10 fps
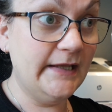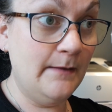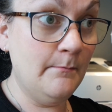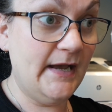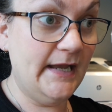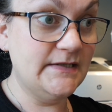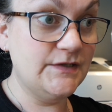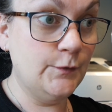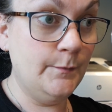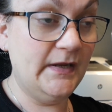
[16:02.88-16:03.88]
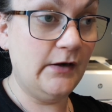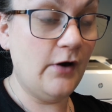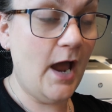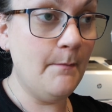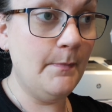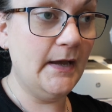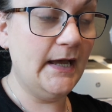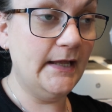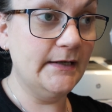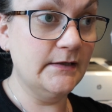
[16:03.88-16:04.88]
came by to pick her up
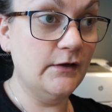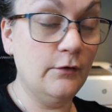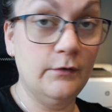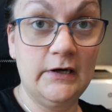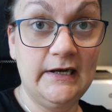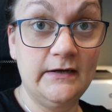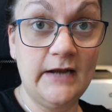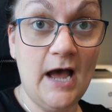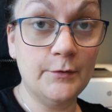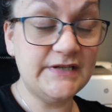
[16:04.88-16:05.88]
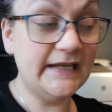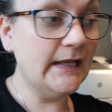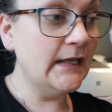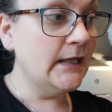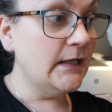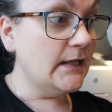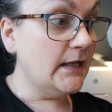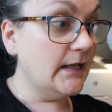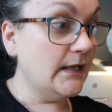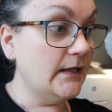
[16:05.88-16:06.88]
and go on a little outing.
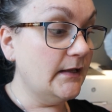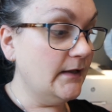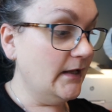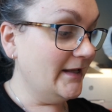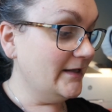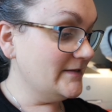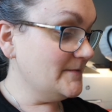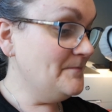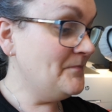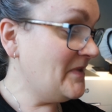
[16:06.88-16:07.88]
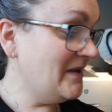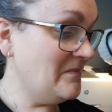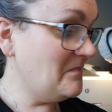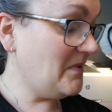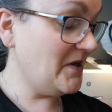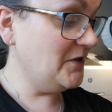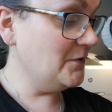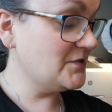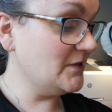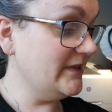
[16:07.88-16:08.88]
And per
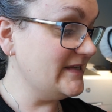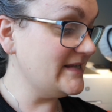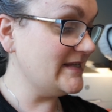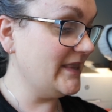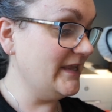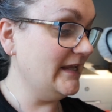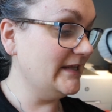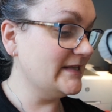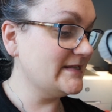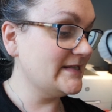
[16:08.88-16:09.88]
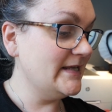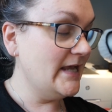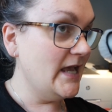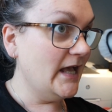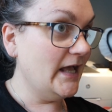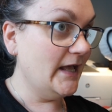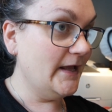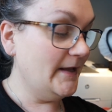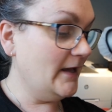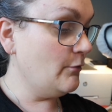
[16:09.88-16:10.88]
usual, this is a thing that's
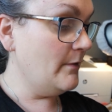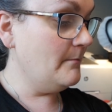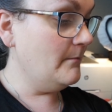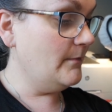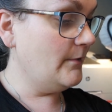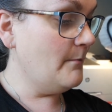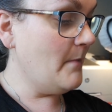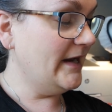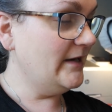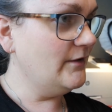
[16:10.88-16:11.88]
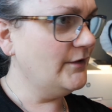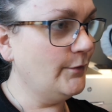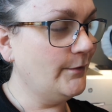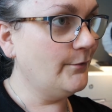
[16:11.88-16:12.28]
a reminder,